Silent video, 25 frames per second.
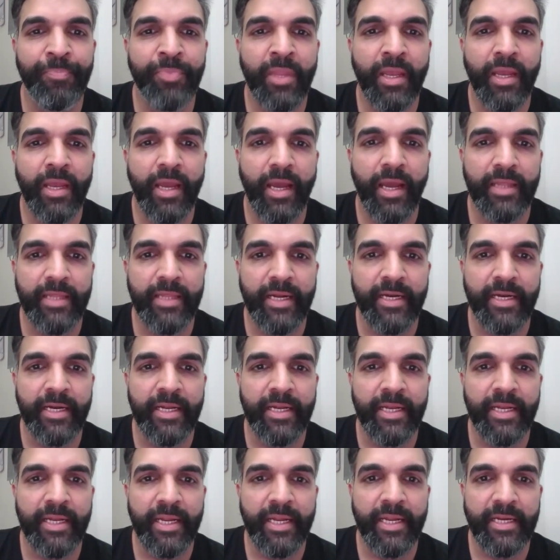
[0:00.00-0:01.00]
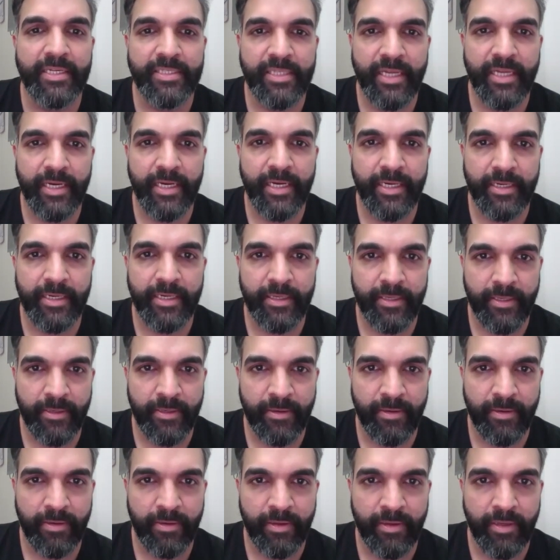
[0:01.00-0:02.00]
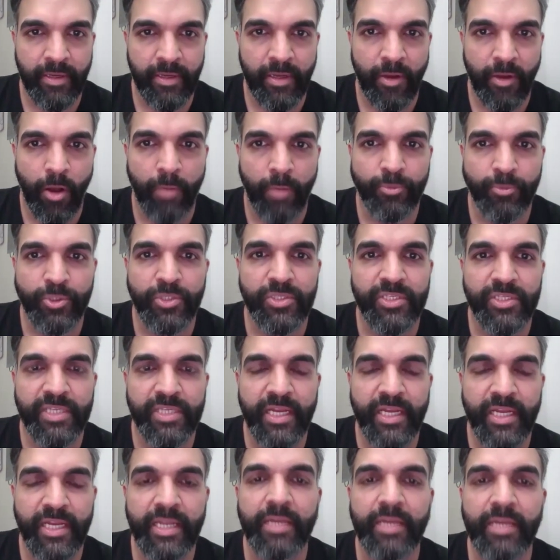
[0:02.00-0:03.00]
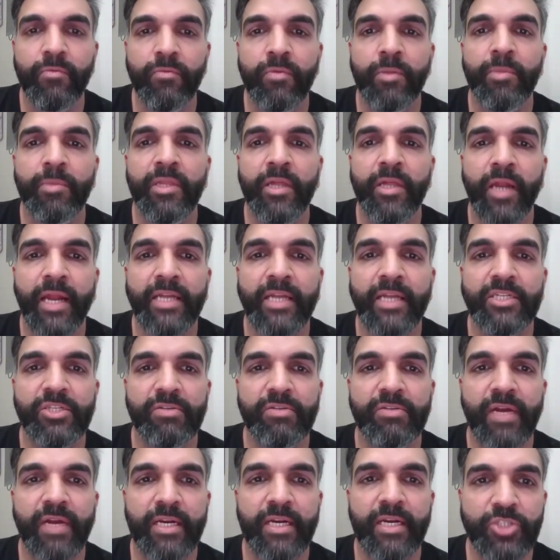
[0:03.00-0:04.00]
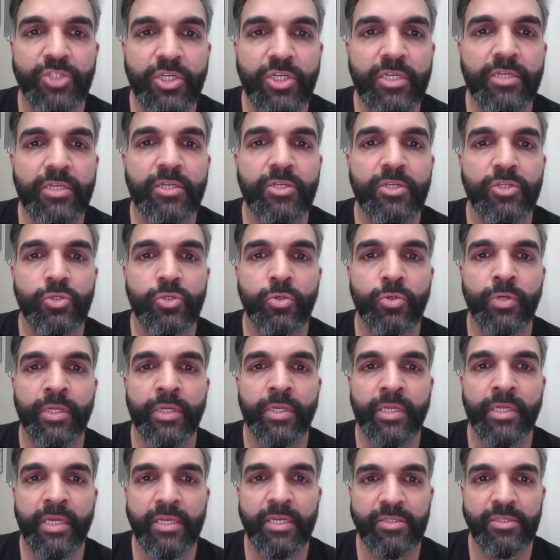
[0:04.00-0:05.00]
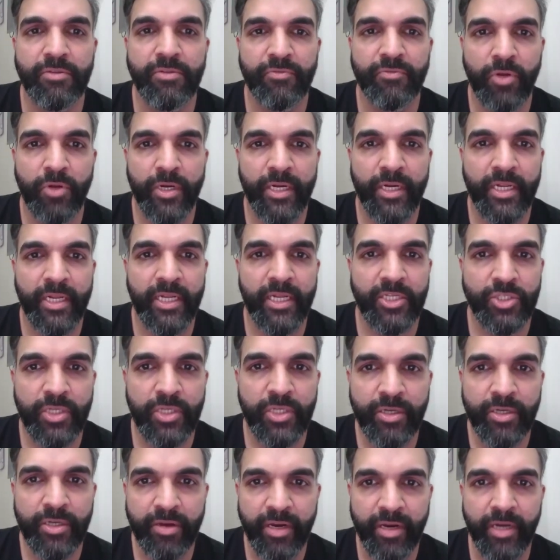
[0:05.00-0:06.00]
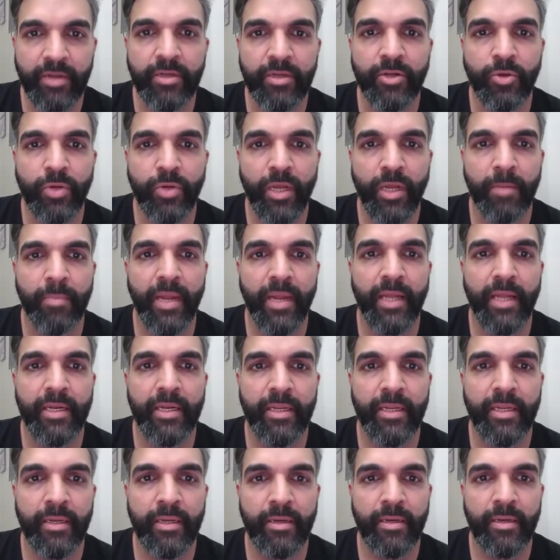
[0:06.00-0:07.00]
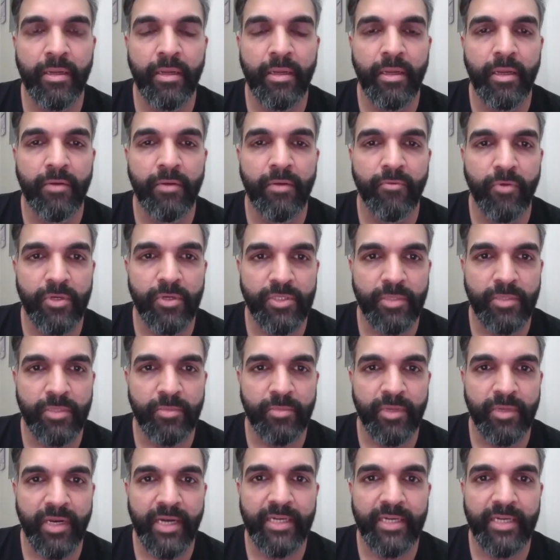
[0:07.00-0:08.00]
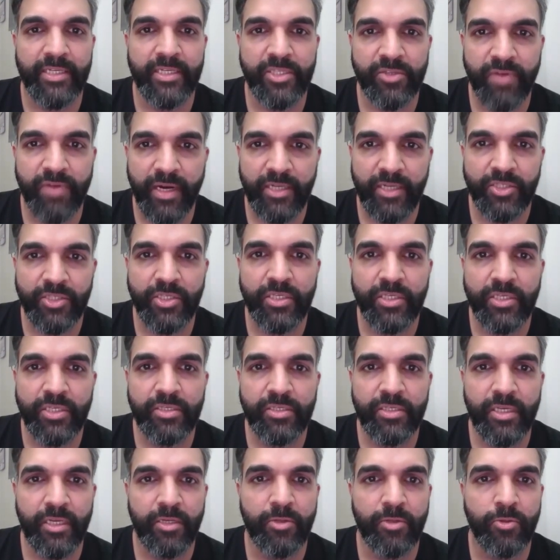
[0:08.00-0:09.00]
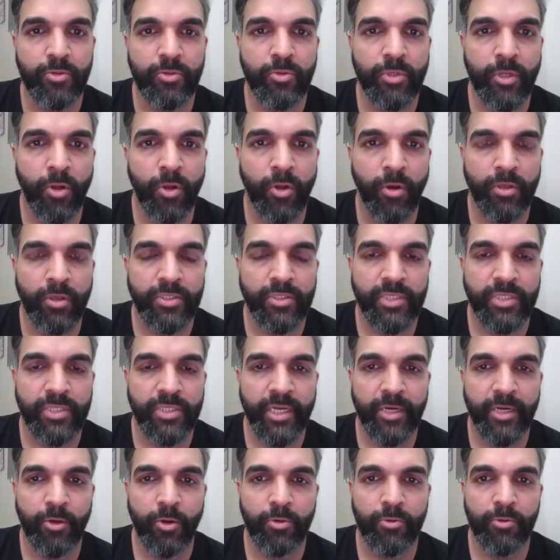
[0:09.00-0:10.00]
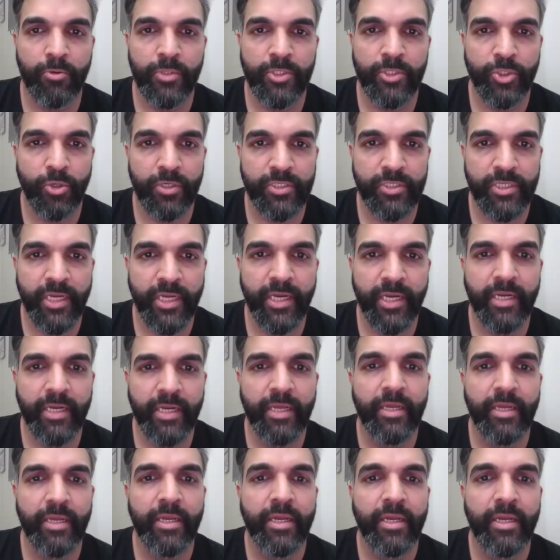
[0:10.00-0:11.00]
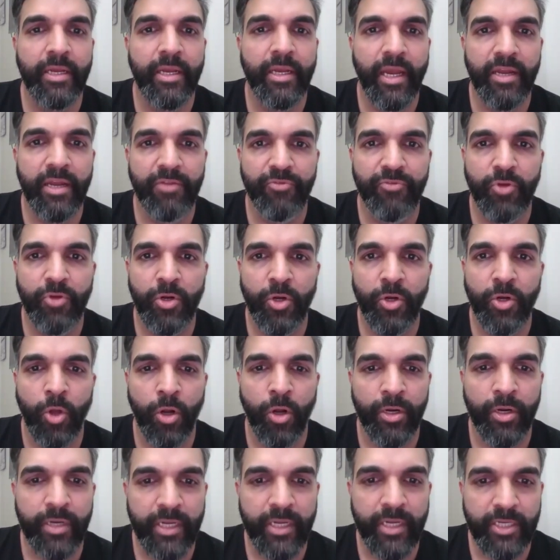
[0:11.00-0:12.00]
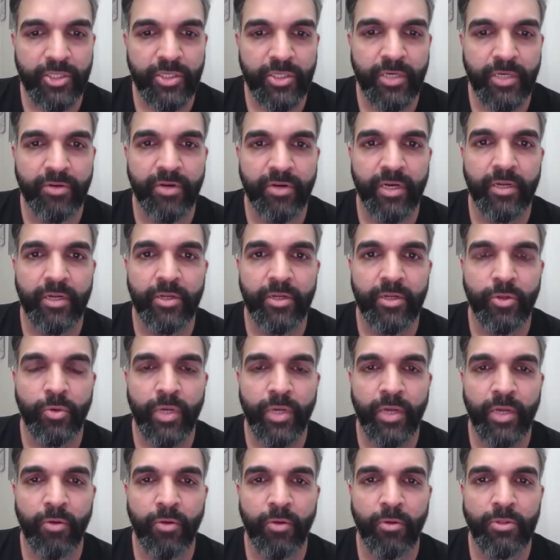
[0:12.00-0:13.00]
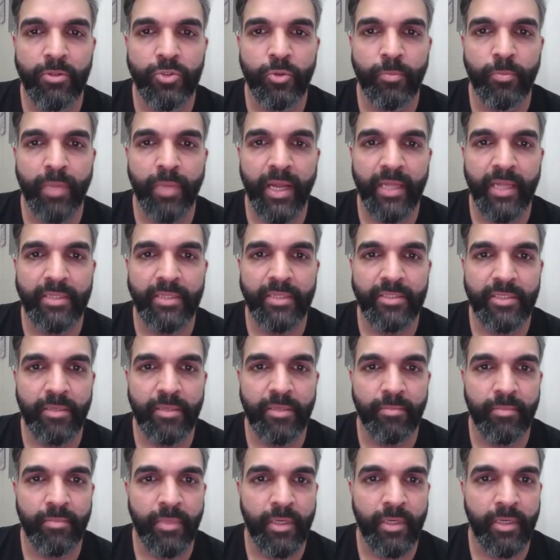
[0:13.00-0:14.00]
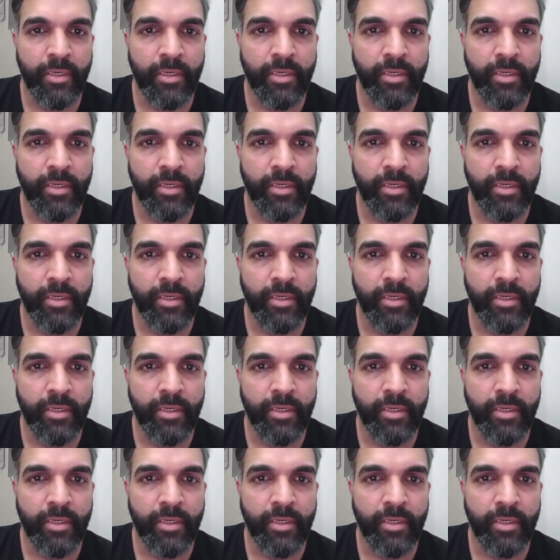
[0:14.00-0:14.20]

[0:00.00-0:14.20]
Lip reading: and that indicates that option selling will be the right strategy. So in case if you're a directional trader, you can plan it for some credit strategies either to the long side or to the short side. And if you're a non-directional trader, you can also plan some